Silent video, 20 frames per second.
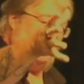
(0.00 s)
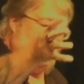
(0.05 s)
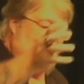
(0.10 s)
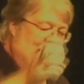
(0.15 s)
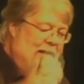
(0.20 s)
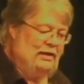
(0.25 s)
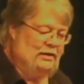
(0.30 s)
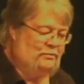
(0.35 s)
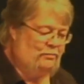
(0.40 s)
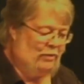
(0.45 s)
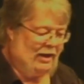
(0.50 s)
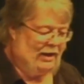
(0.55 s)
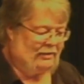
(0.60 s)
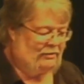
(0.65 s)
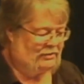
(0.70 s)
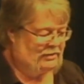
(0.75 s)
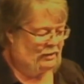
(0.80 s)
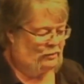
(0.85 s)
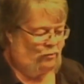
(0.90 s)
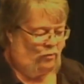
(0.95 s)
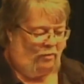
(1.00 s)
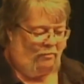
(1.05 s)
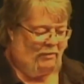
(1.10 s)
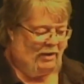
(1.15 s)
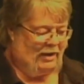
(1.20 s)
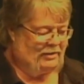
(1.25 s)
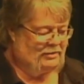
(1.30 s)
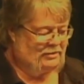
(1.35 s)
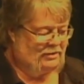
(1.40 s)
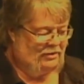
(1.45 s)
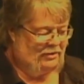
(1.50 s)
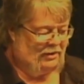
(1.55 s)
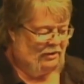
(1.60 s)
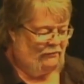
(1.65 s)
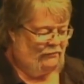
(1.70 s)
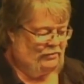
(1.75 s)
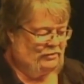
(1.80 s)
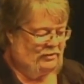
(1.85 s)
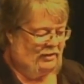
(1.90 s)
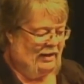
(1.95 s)
I'd ask Mike because that's what Mike's done all
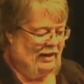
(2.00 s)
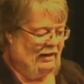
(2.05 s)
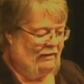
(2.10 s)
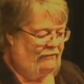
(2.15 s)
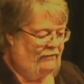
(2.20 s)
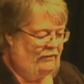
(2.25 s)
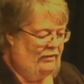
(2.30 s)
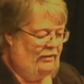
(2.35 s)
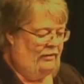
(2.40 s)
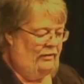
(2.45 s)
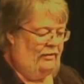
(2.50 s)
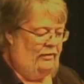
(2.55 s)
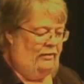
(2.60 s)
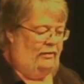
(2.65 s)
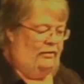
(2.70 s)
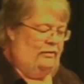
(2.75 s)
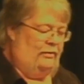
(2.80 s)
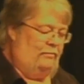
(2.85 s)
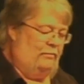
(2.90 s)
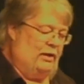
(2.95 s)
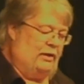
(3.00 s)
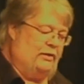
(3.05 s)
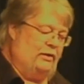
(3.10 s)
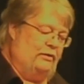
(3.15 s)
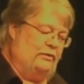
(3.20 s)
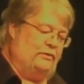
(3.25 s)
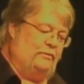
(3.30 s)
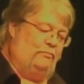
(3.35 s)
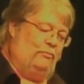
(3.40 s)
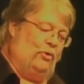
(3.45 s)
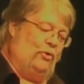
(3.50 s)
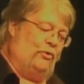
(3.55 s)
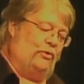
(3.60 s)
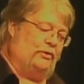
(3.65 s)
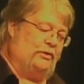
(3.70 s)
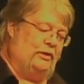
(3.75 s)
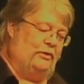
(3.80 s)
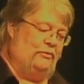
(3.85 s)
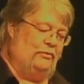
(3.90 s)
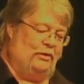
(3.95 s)
of his life. My cousin
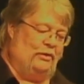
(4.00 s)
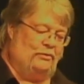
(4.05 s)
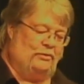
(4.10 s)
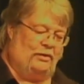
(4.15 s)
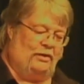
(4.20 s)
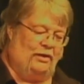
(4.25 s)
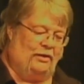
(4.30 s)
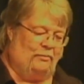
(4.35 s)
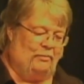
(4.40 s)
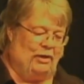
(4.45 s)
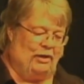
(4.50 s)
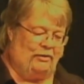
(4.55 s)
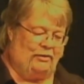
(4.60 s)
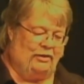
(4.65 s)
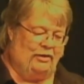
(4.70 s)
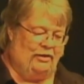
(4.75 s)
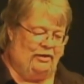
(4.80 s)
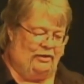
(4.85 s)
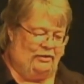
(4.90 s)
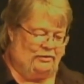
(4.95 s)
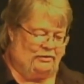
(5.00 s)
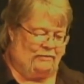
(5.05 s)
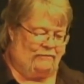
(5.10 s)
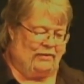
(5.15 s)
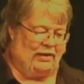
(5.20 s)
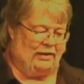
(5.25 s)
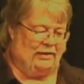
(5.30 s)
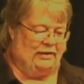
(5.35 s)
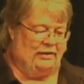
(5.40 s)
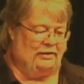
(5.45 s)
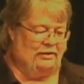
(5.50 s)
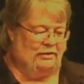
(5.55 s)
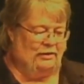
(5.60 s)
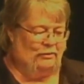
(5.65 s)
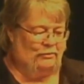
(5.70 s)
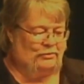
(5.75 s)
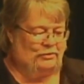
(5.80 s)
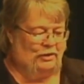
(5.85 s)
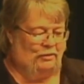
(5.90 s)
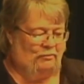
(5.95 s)
Mark, too, knows a lot about guns. If I need to
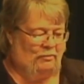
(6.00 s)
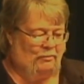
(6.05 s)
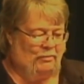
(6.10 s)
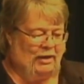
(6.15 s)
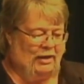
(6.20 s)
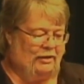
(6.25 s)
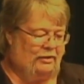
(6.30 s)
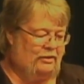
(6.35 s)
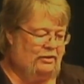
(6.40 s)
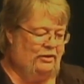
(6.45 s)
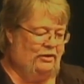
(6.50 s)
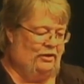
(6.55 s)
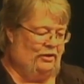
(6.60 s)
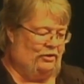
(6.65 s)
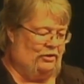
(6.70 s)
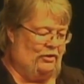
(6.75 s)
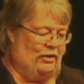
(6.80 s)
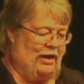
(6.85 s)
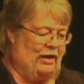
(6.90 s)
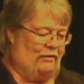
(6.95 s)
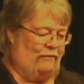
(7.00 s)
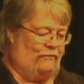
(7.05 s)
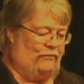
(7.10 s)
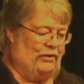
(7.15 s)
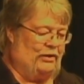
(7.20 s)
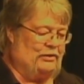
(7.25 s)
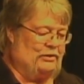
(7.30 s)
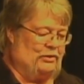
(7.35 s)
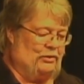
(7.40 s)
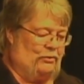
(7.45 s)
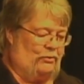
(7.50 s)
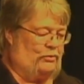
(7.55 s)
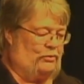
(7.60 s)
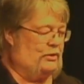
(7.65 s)
know something about a gun, you know, how to fix it or